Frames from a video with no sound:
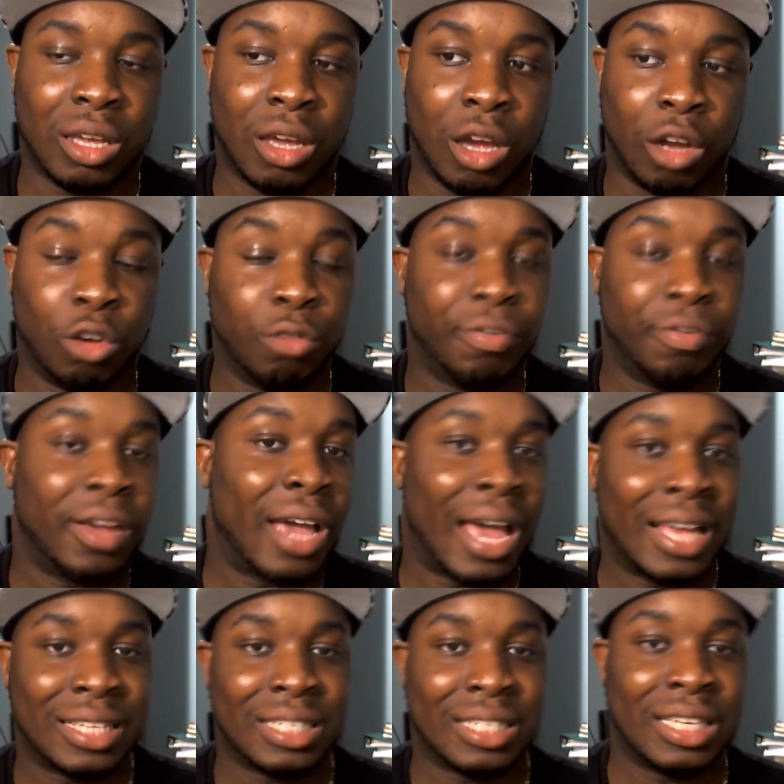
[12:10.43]
Luffy
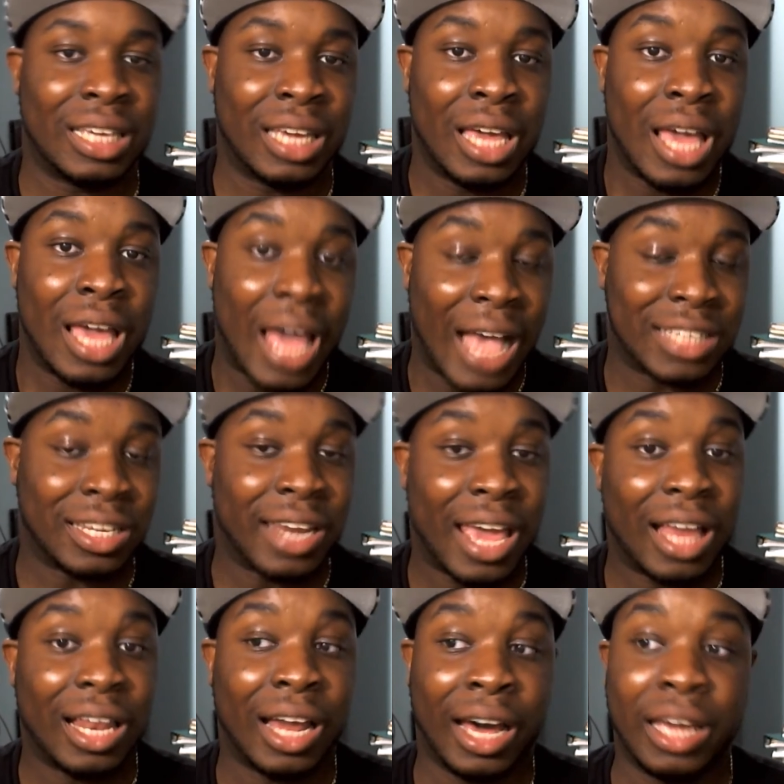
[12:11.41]
as an
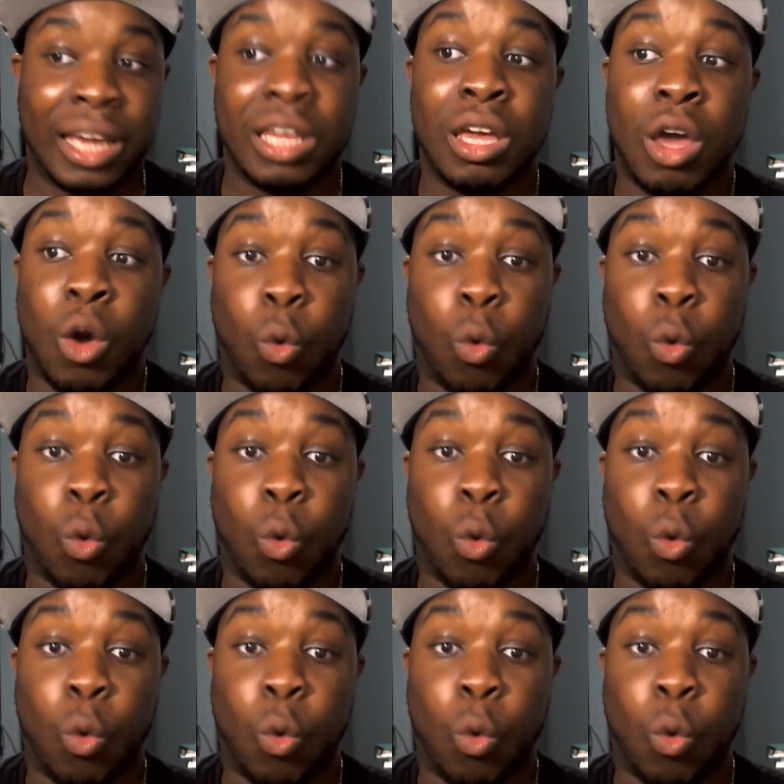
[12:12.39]
ally